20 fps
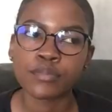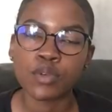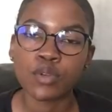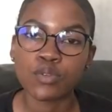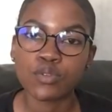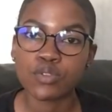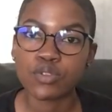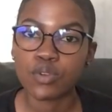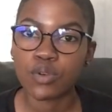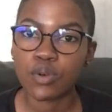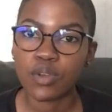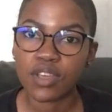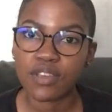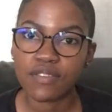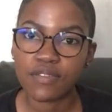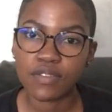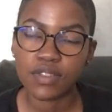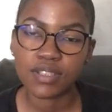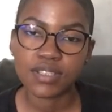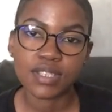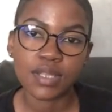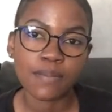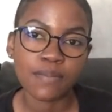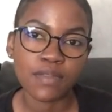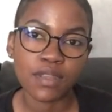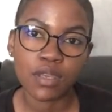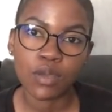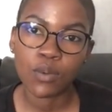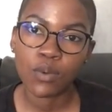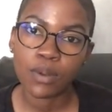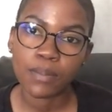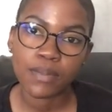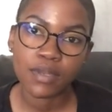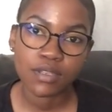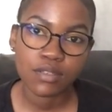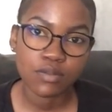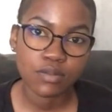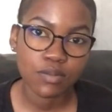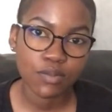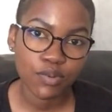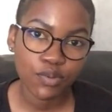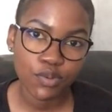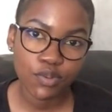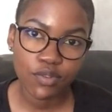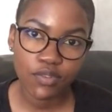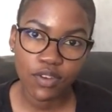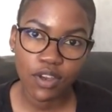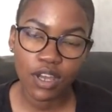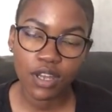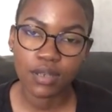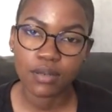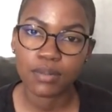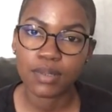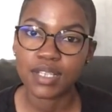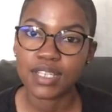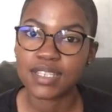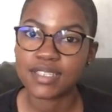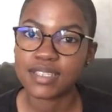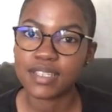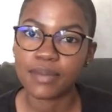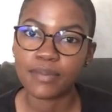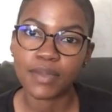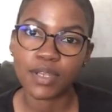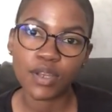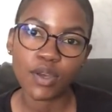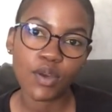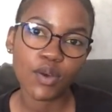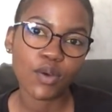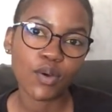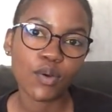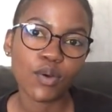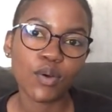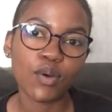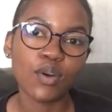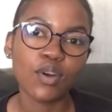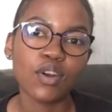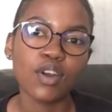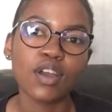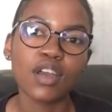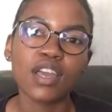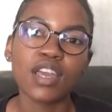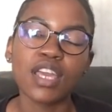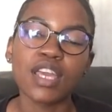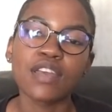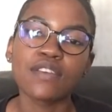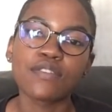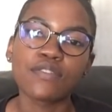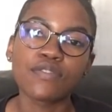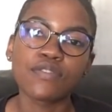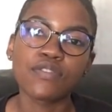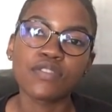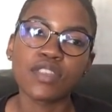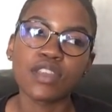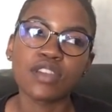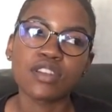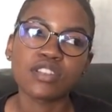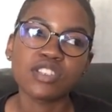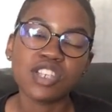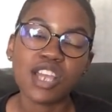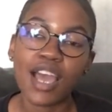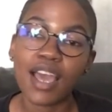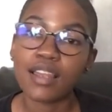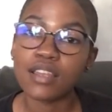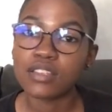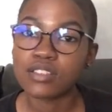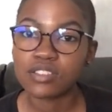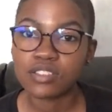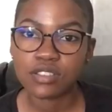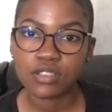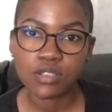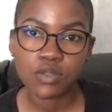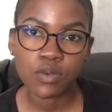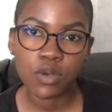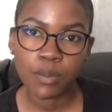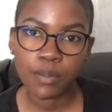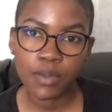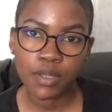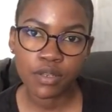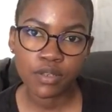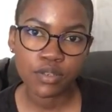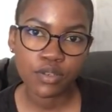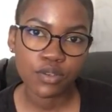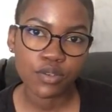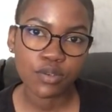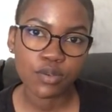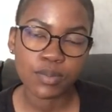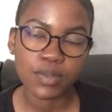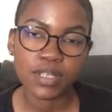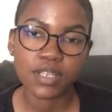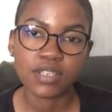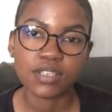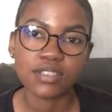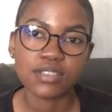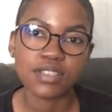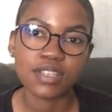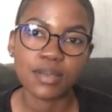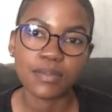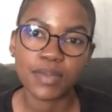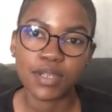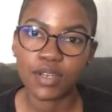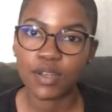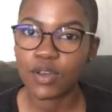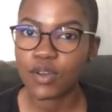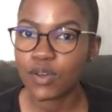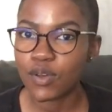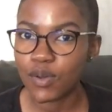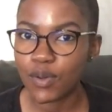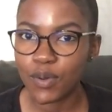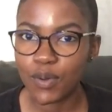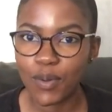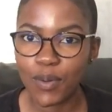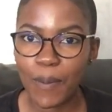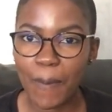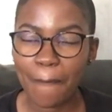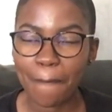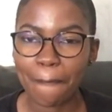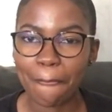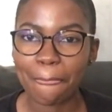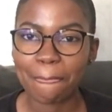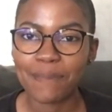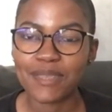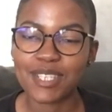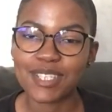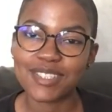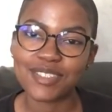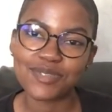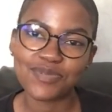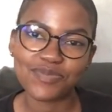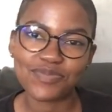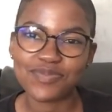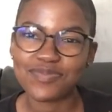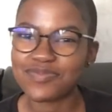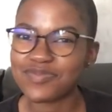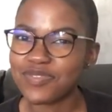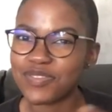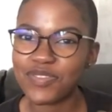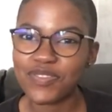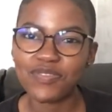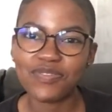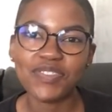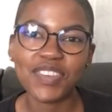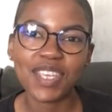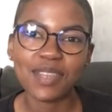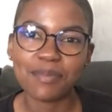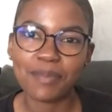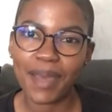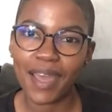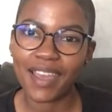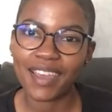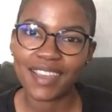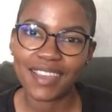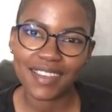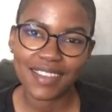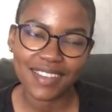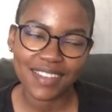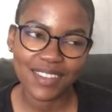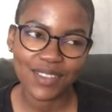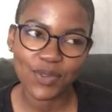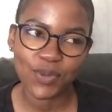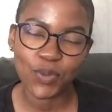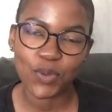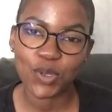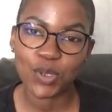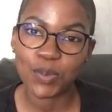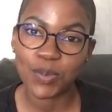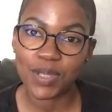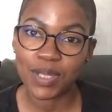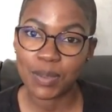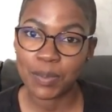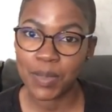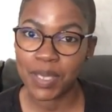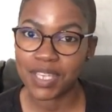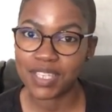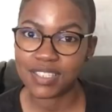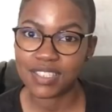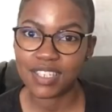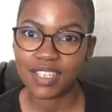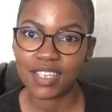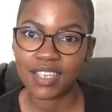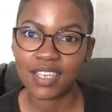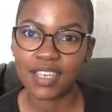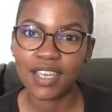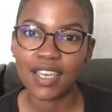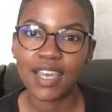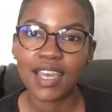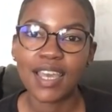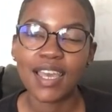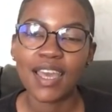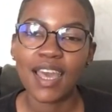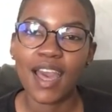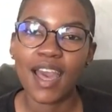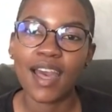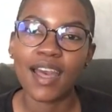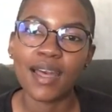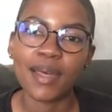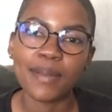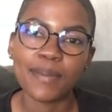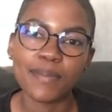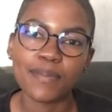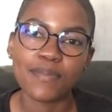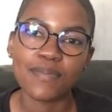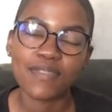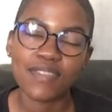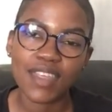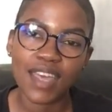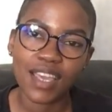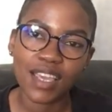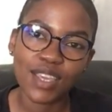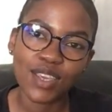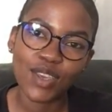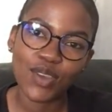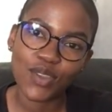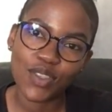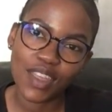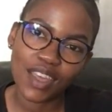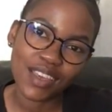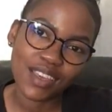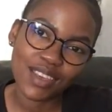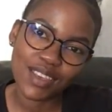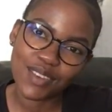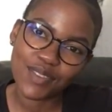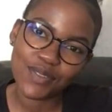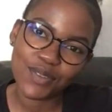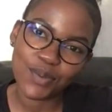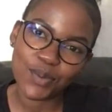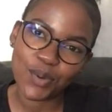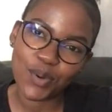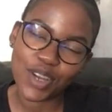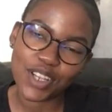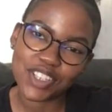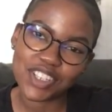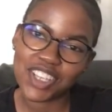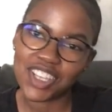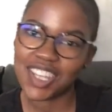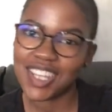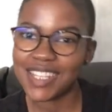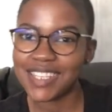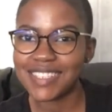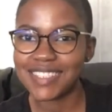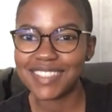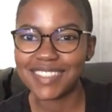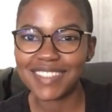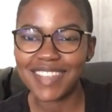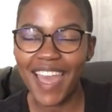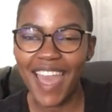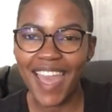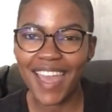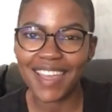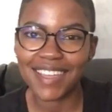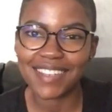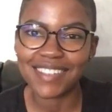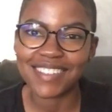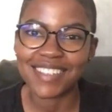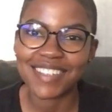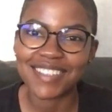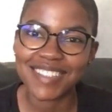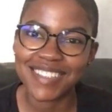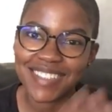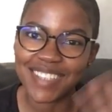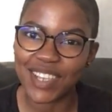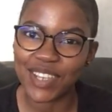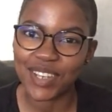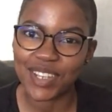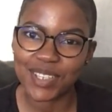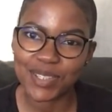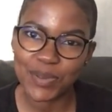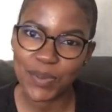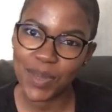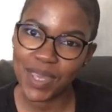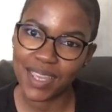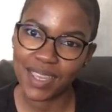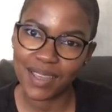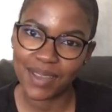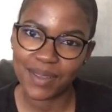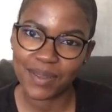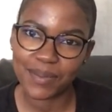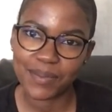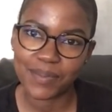Also, if there's something you want me to improve on, please let me know. If there are challenges you want me to do, please let me know. Just feedback would be amazing. Thank you for watching this, and I'll see you next week.